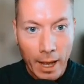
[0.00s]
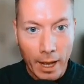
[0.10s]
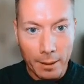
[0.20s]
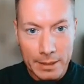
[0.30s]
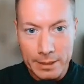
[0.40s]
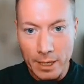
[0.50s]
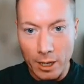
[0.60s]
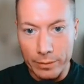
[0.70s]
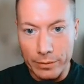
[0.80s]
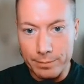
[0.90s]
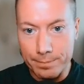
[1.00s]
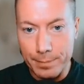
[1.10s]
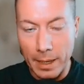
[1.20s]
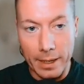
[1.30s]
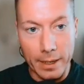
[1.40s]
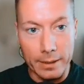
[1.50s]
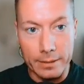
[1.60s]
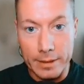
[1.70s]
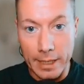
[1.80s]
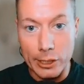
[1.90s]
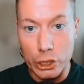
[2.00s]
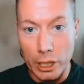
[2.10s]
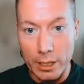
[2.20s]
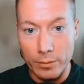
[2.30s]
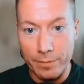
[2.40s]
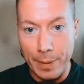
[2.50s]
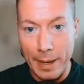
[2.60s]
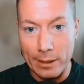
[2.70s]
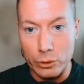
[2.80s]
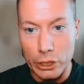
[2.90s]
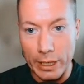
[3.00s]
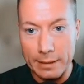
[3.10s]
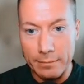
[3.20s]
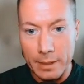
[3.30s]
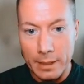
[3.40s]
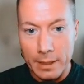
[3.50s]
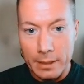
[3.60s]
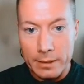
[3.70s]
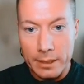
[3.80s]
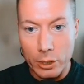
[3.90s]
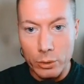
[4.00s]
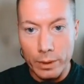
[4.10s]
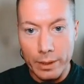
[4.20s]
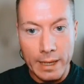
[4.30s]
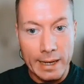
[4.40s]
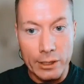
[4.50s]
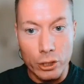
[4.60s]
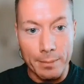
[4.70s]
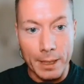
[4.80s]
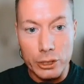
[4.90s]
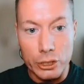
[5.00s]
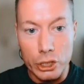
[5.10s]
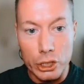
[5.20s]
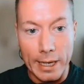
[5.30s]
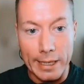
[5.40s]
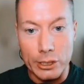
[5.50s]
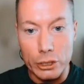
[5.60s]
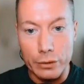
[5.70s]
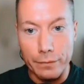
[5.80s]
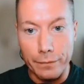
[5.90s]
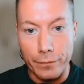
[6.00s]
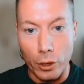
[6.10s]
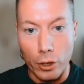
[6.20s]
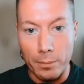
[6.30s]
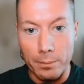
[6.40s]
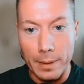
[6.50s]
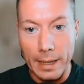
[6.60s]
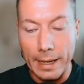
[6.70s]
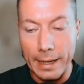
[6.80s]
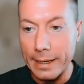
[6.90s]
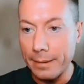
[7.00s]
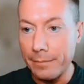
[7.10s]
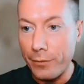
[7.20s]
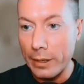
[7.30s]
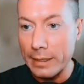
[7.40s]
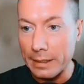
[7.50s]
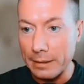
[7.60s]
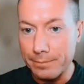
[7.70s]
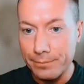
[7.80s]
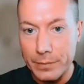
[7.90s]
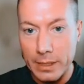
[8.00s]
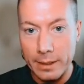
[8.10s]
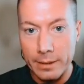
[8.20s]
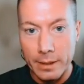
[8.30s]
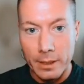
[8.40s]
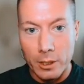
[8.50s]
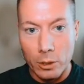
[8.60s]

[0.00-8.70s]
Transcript: Let's start with the day chart with pound yen. So again, not much has changed from Friday. Yeah,